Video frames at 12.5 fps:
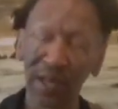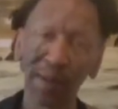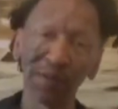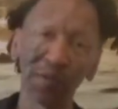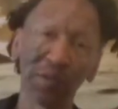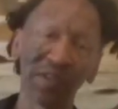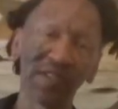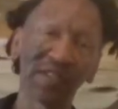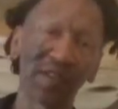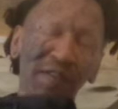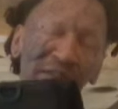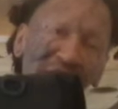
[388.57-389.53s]
It comes with
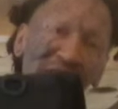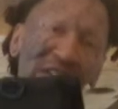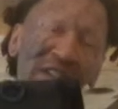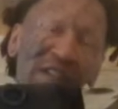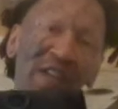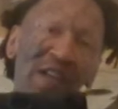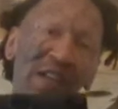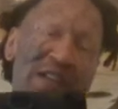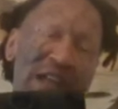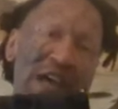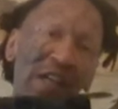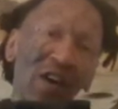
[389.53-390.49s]
this convenient
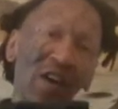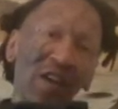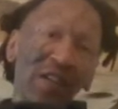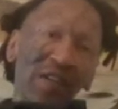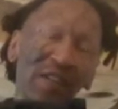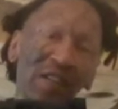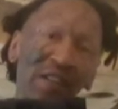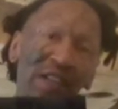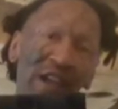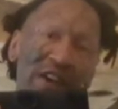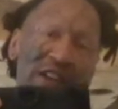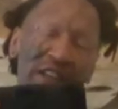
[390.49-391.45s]
nylon
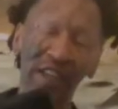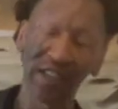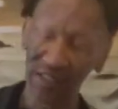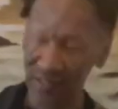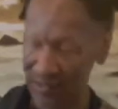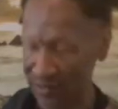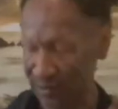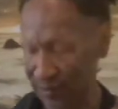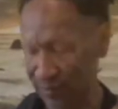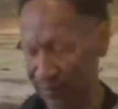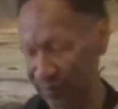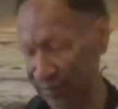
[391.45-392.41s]
carrying case.
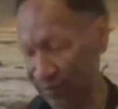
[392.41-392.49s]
